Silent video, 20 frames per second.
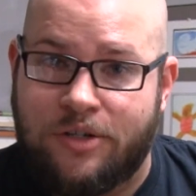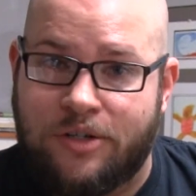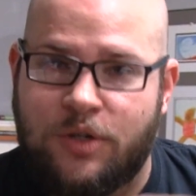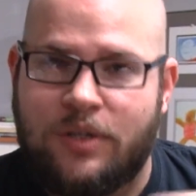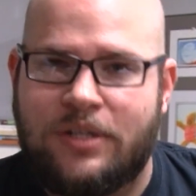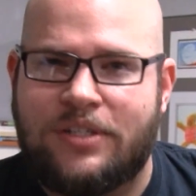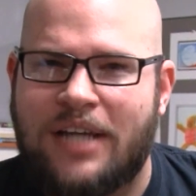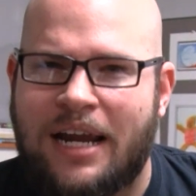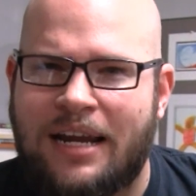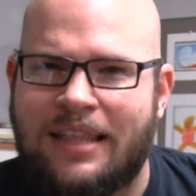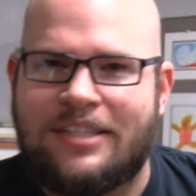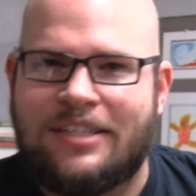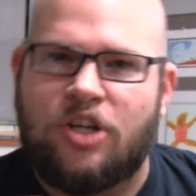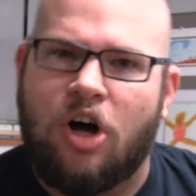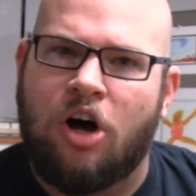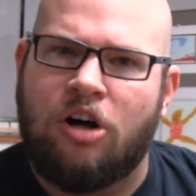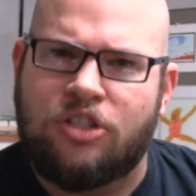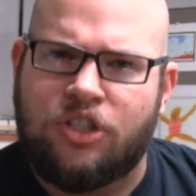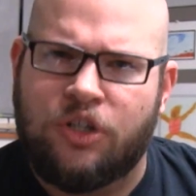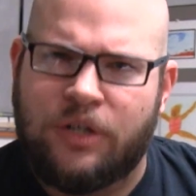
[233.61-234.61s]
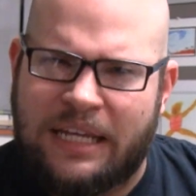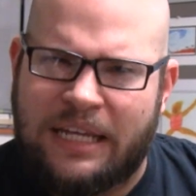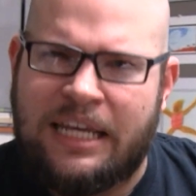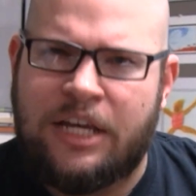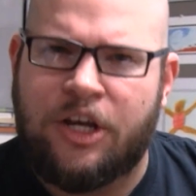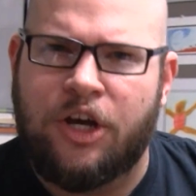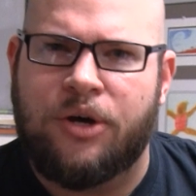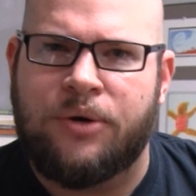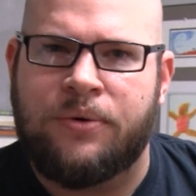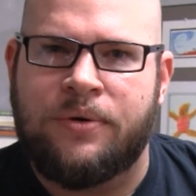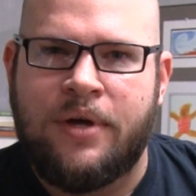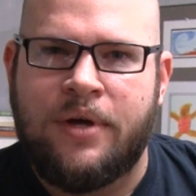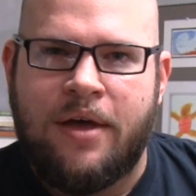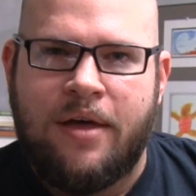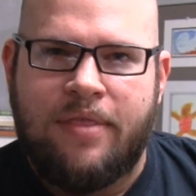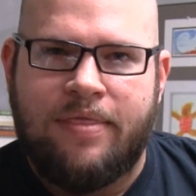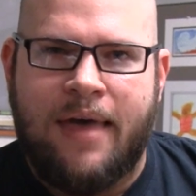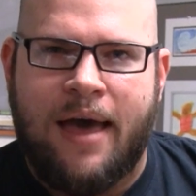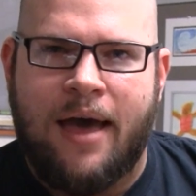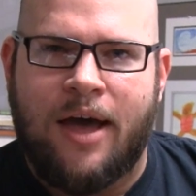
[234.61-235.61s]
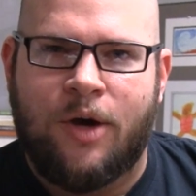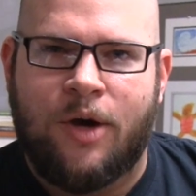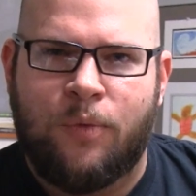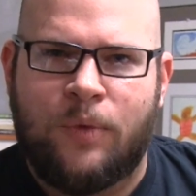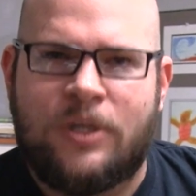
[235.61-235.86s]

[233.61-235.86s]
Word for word: So there's kind of this alter ego that